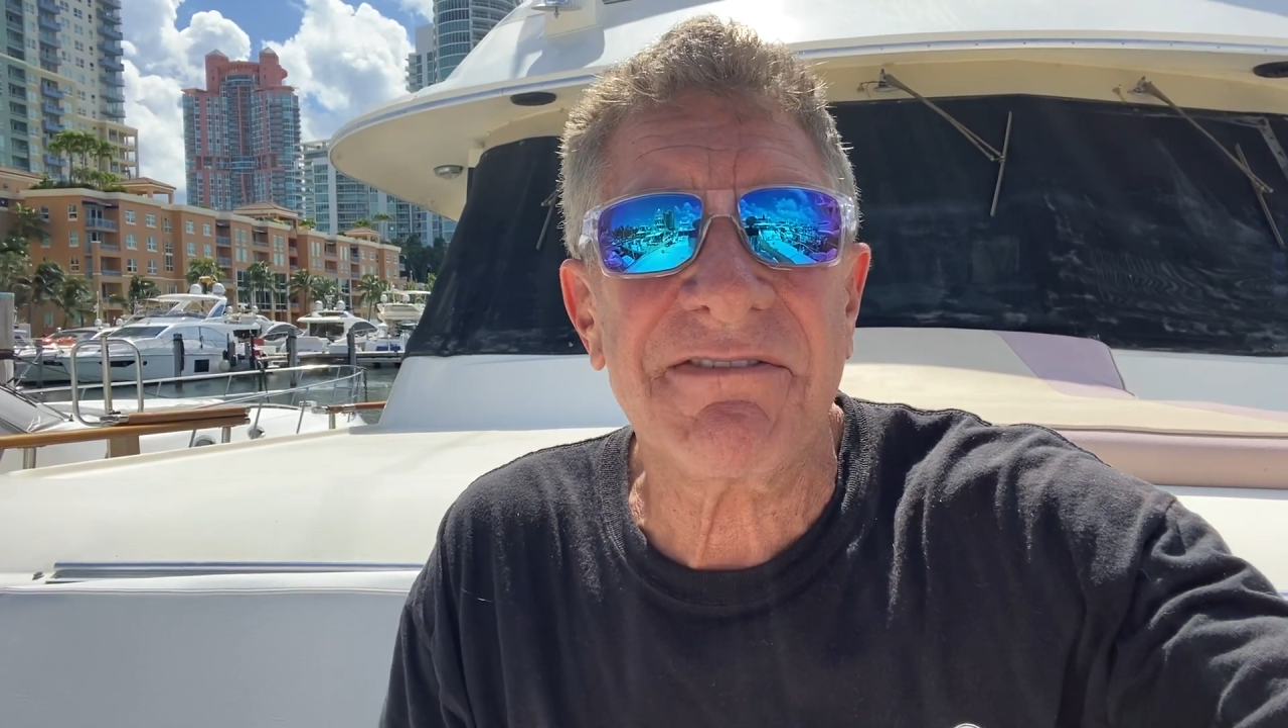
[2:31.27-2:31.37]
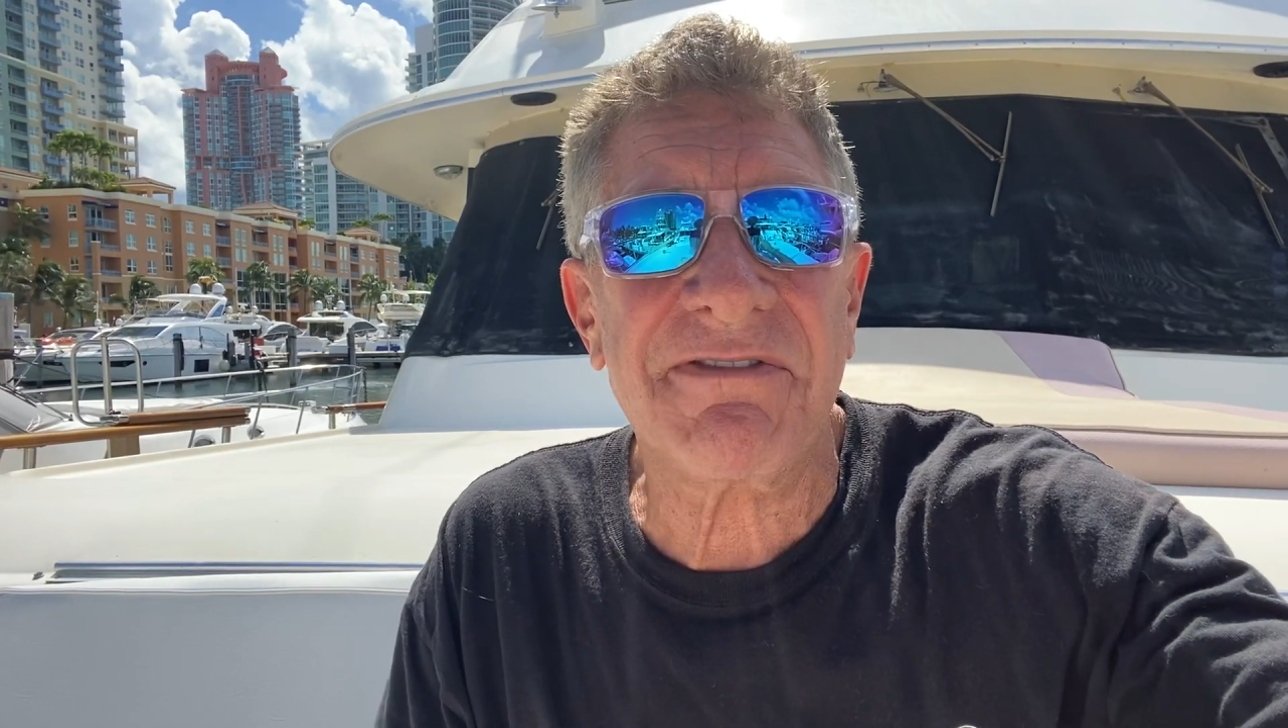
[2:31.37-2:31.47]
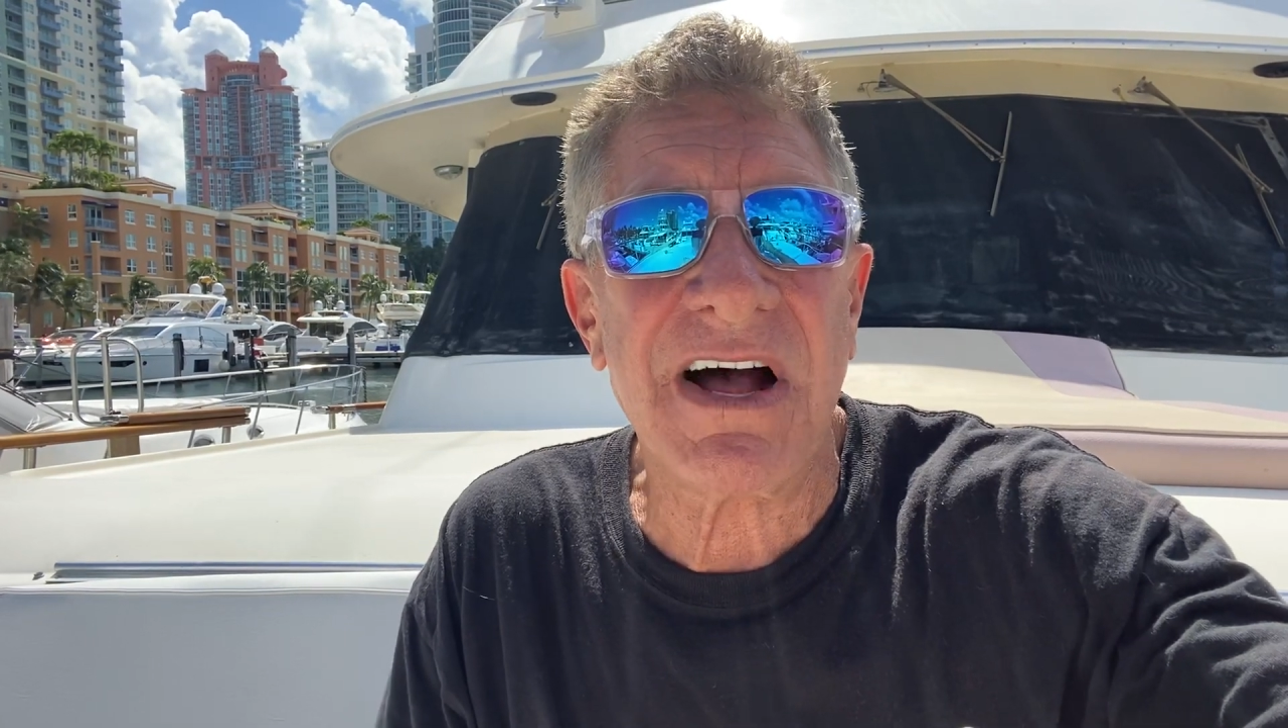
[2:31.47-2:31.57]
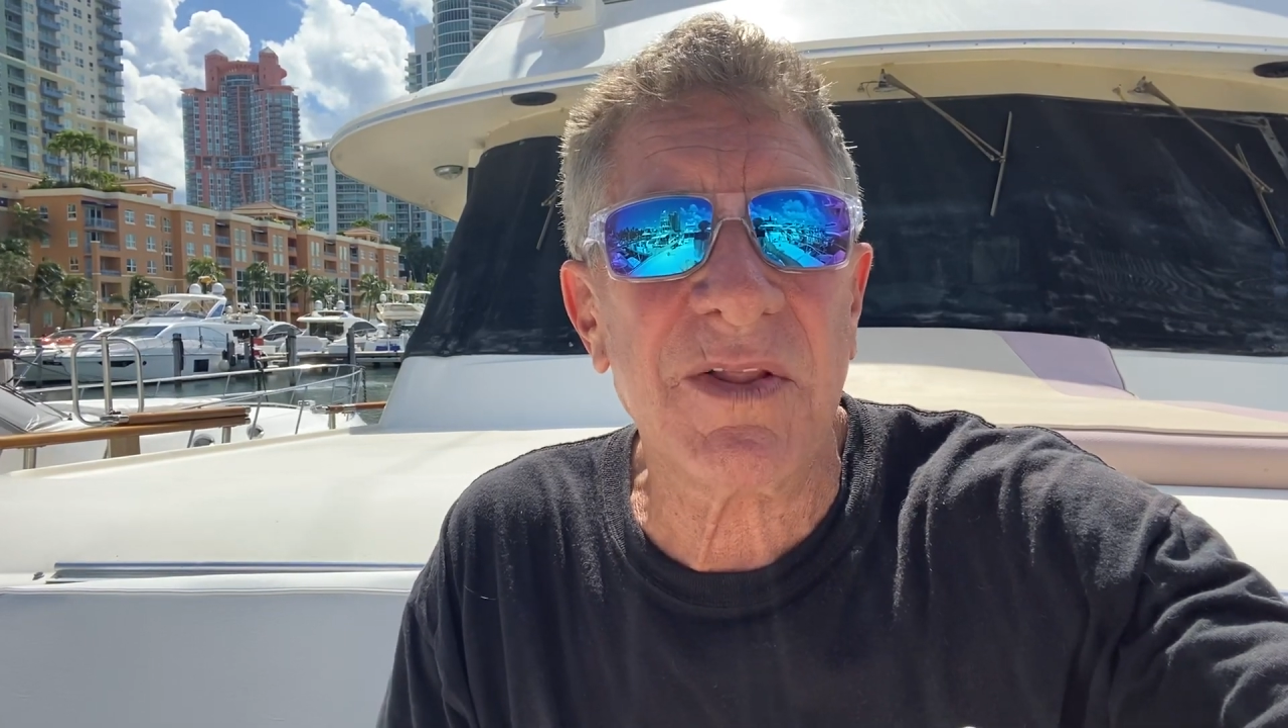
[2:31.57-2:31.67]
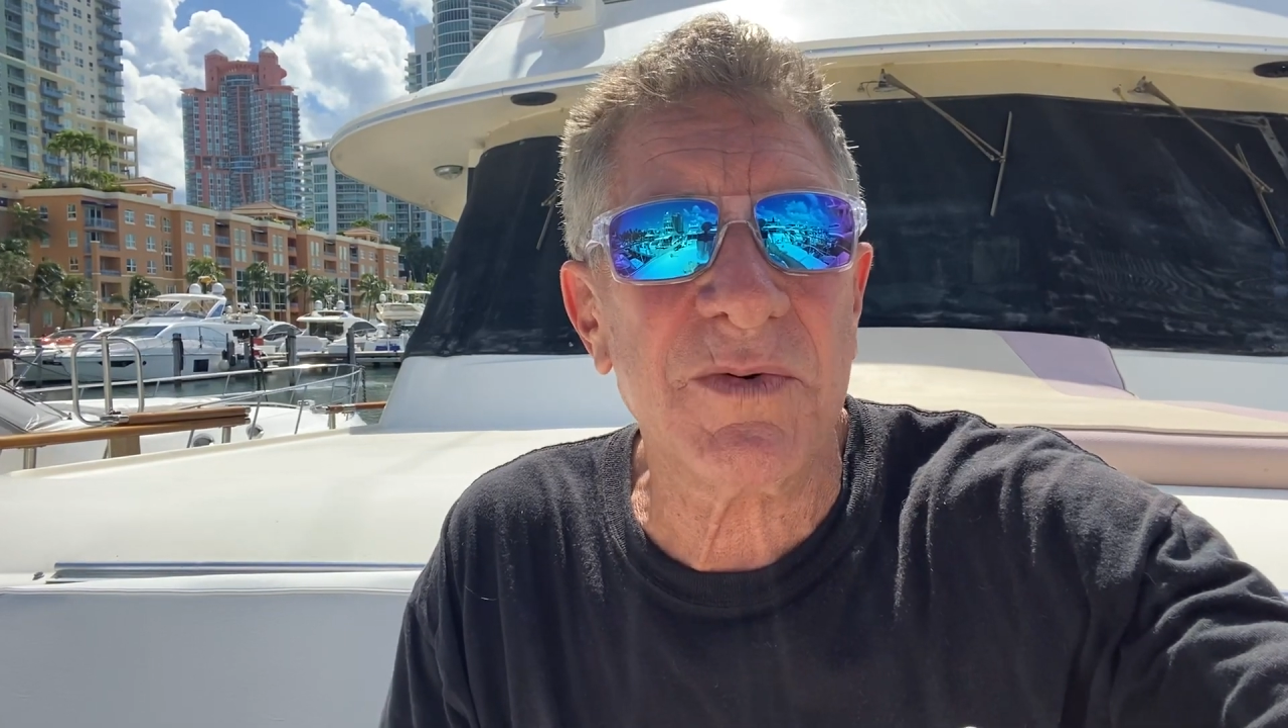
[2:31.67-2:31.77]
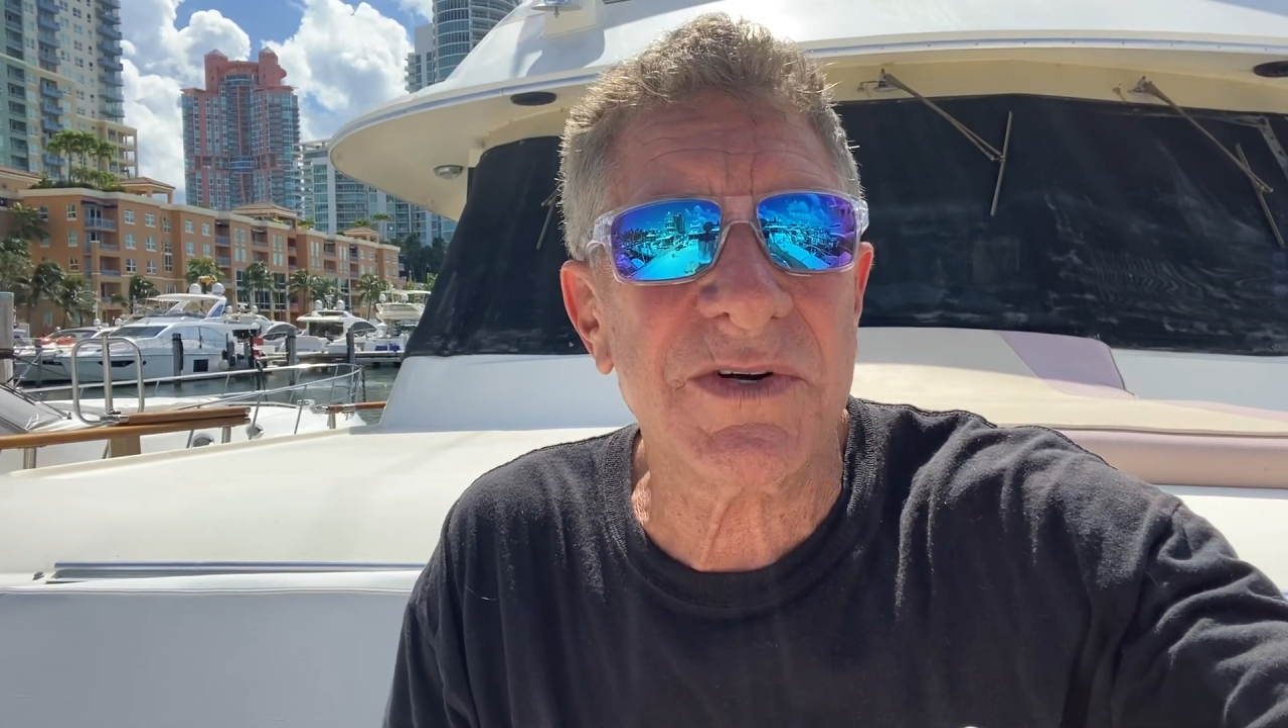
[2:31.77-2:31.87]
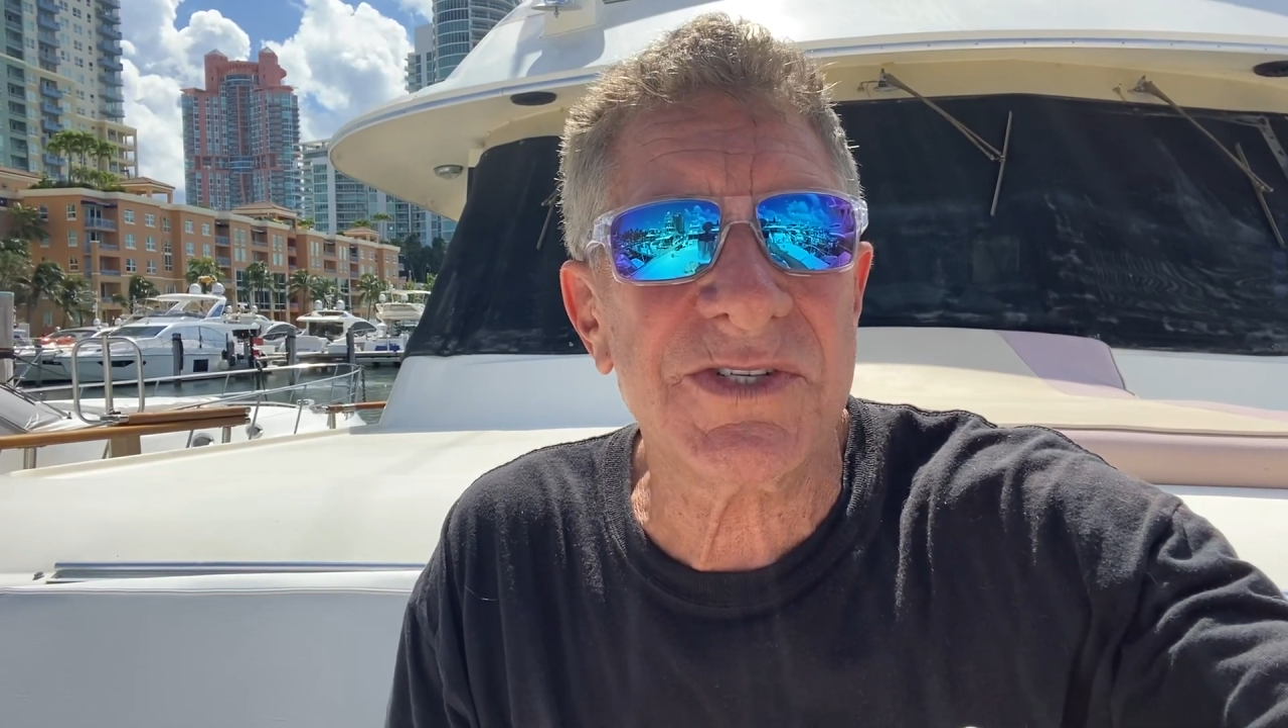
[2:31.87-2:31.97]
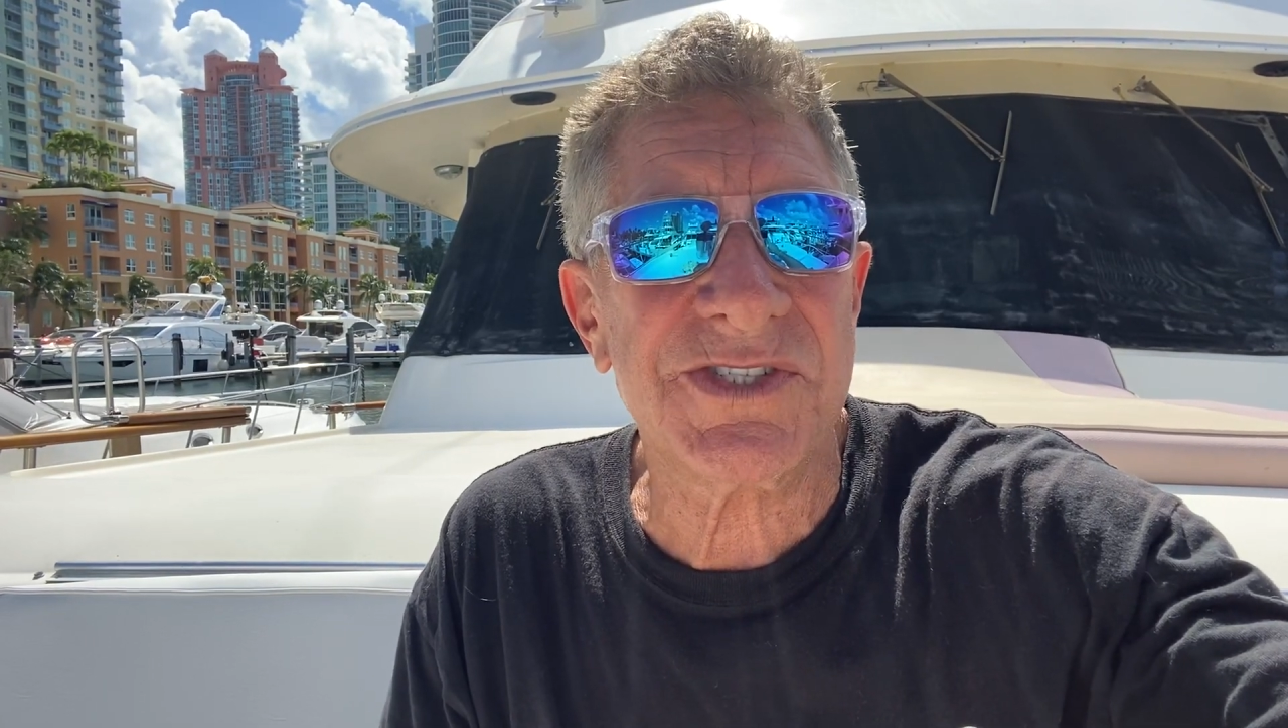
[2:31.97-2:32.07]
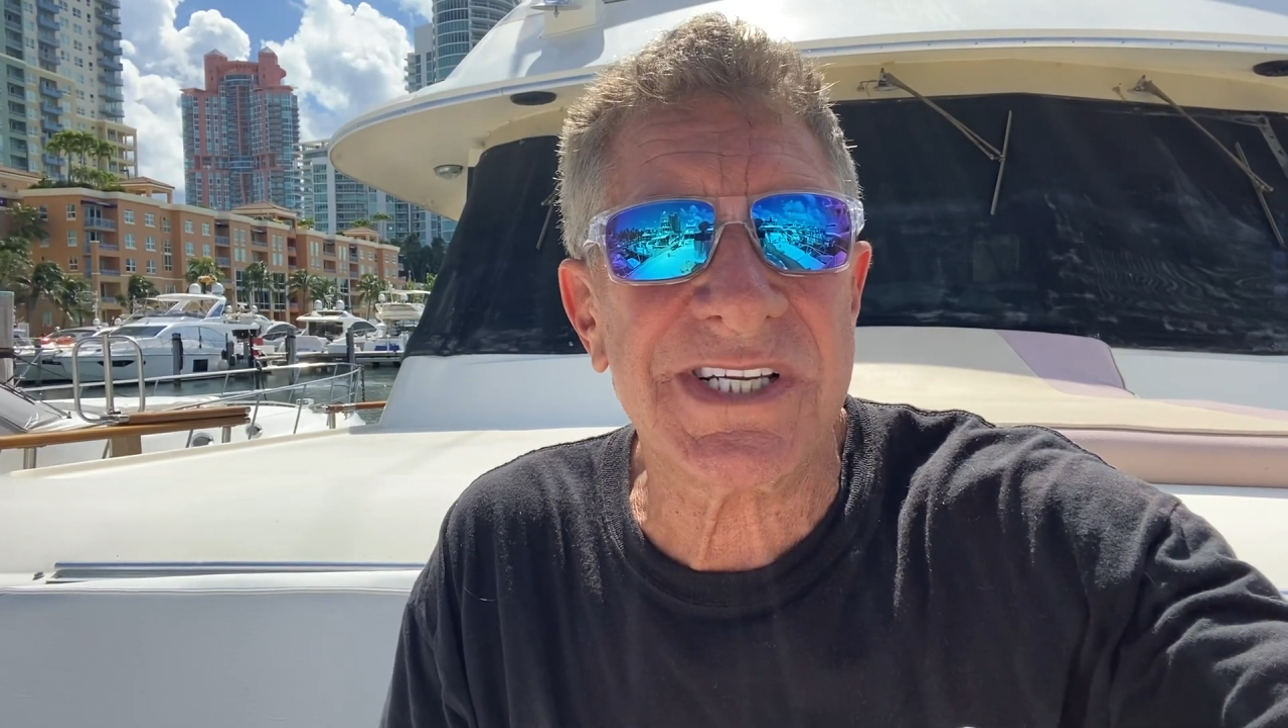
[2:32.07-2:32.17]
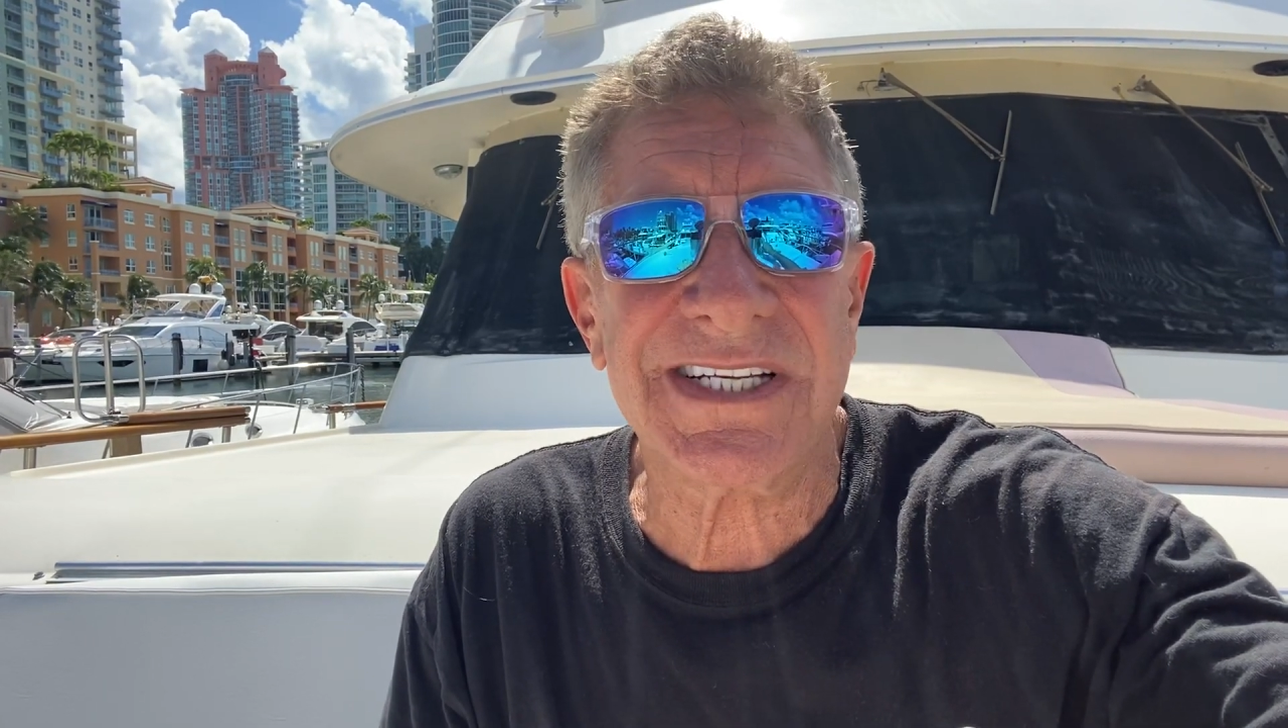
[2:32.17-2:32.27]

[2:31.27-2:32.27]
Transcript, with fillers: followers